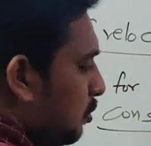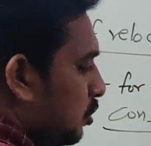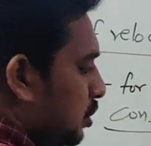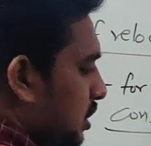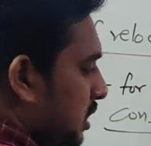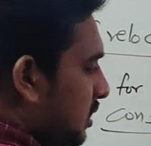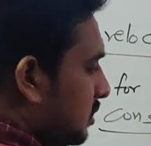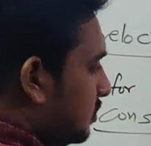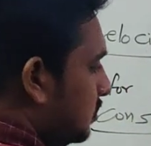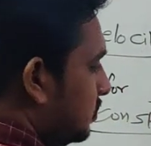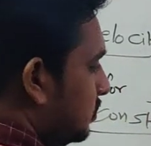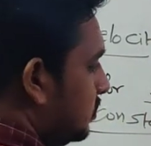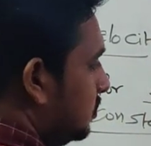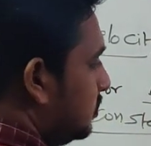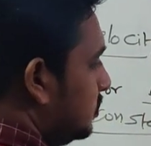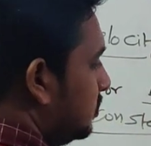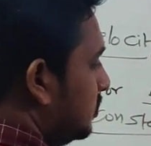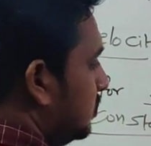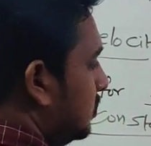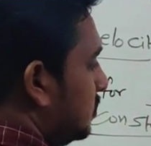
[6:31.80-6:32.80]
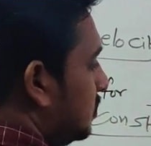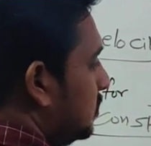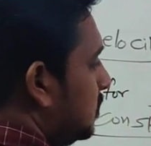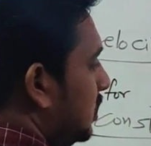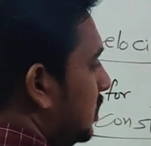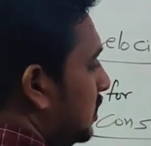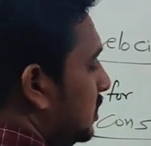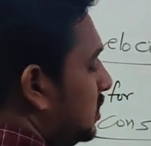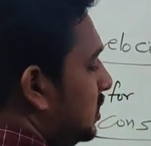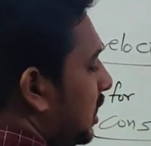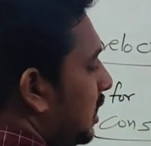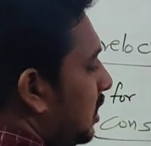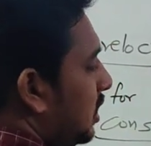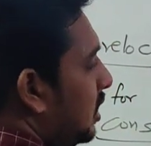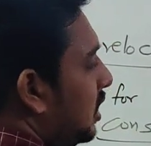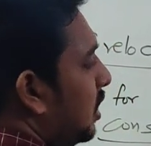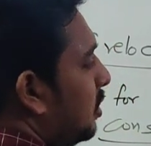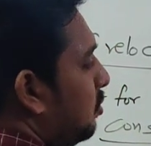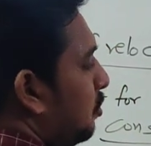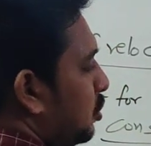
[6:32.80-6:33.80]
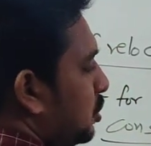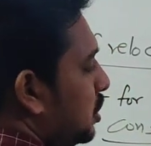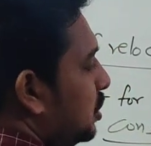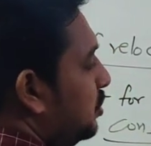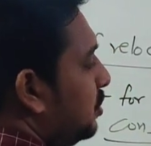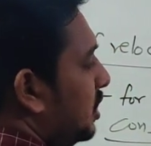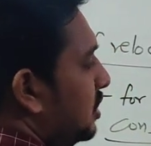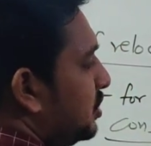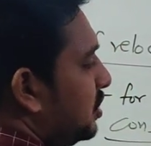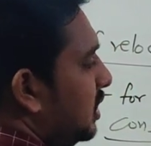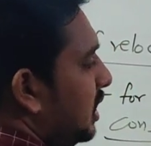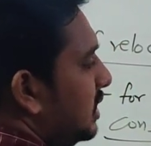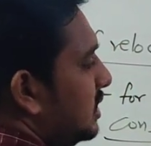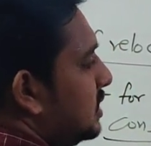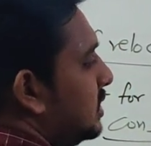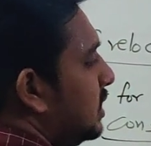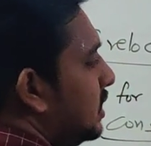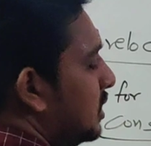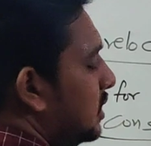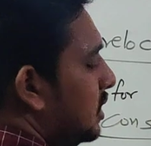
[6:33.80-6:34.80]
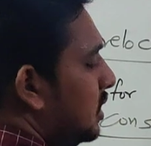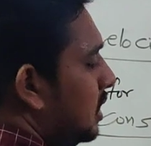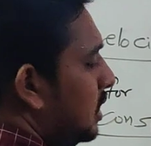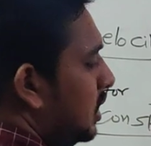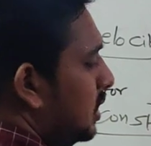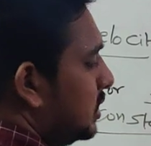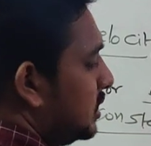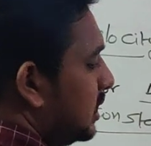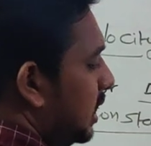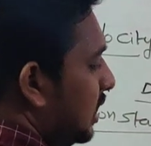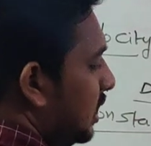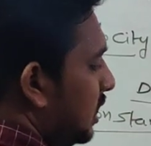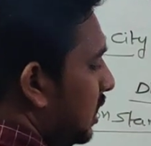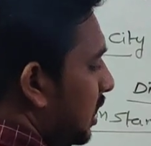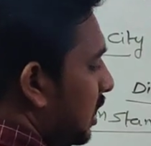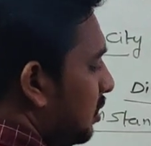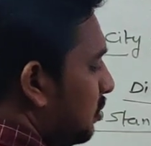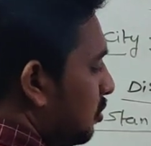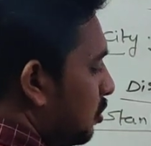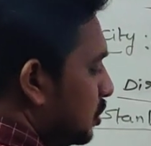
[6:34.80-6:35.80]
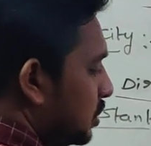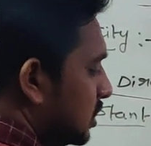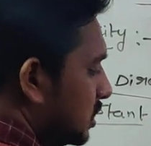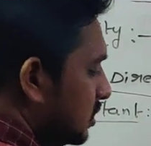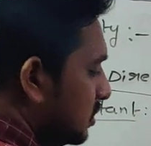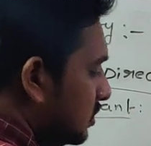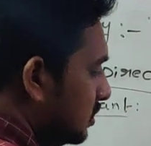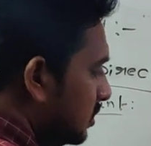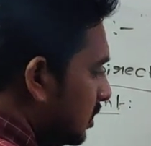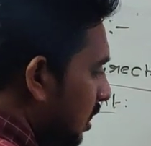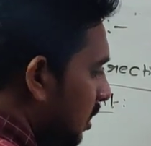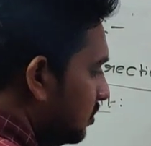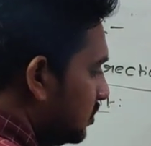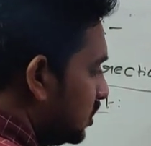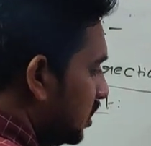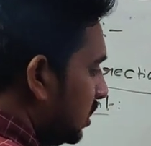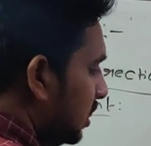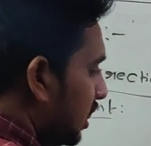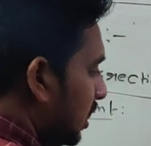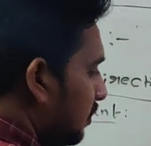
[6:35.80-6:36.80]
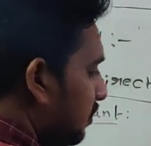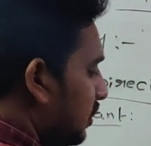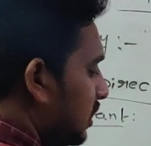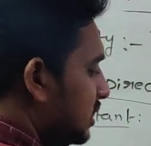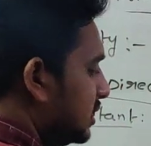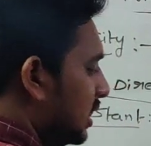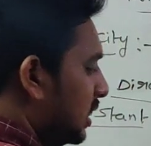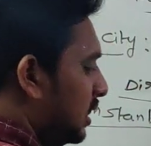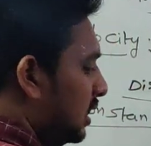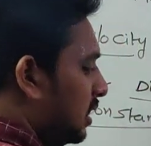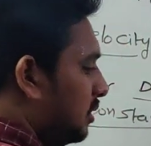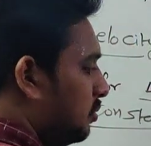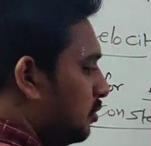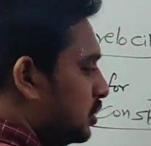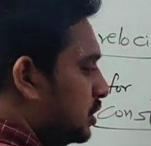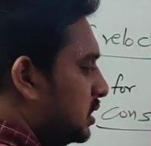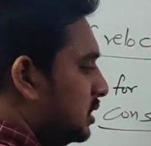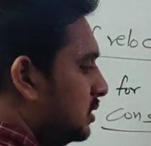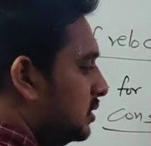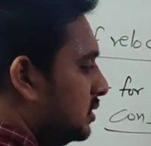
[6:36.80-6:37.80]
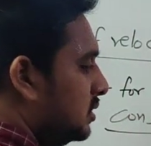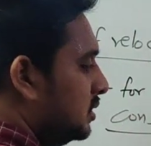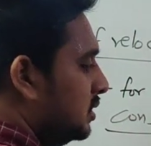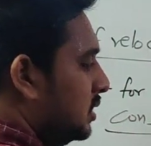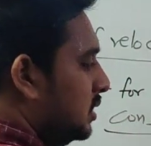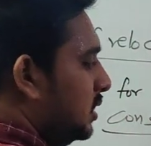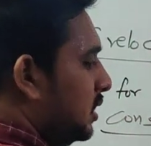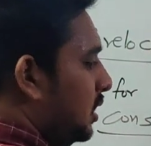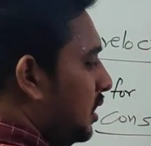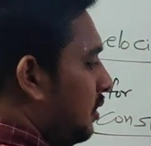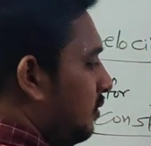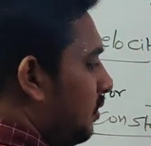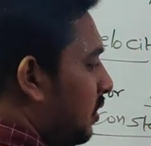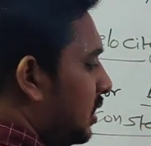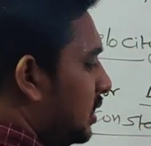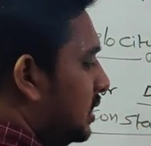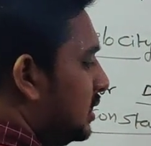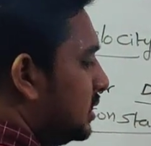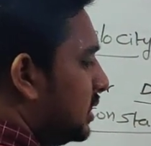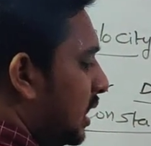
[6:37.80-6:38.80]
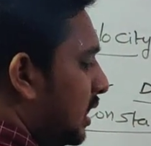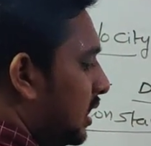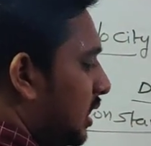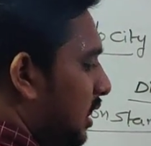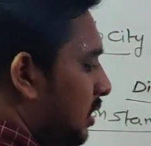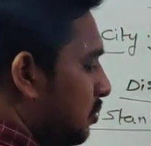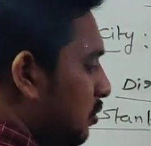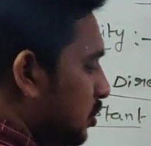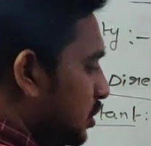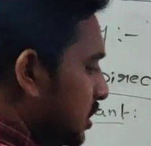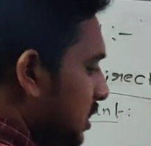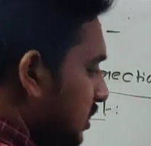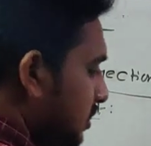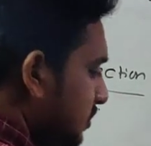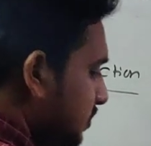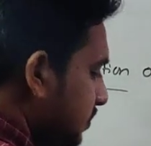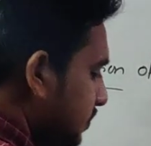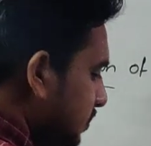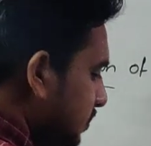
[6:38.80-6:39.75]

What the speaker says: motion you should consider. Circular motion. Observe carefully circular motion. For this circular motion,